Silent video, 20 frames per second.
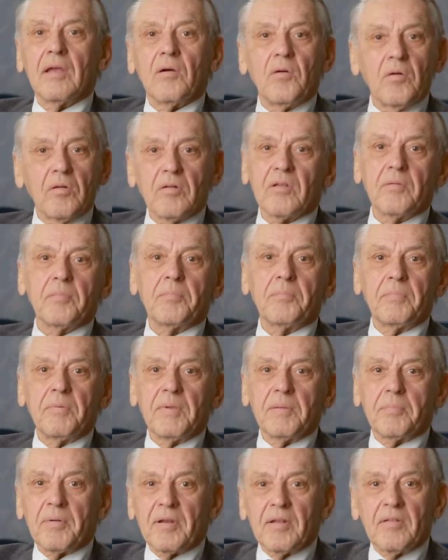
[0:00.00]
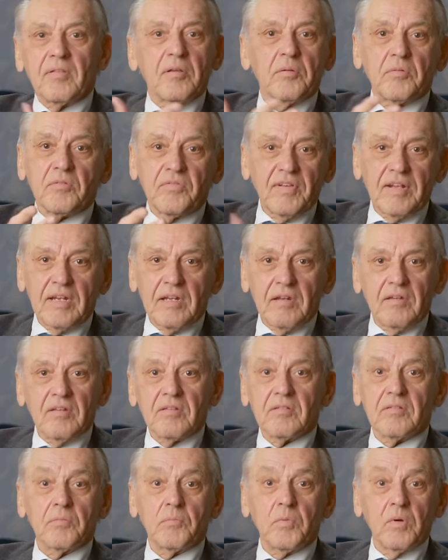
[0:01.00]
all you people in those
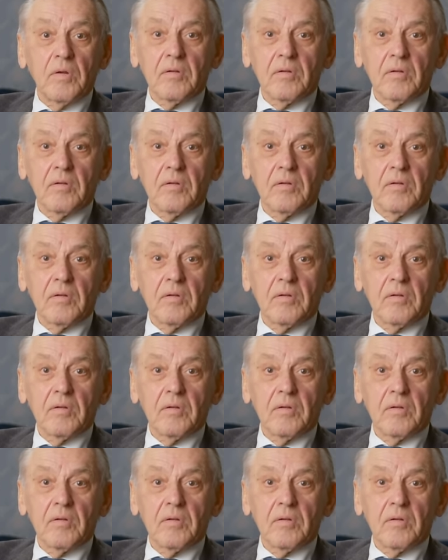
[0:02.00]
villages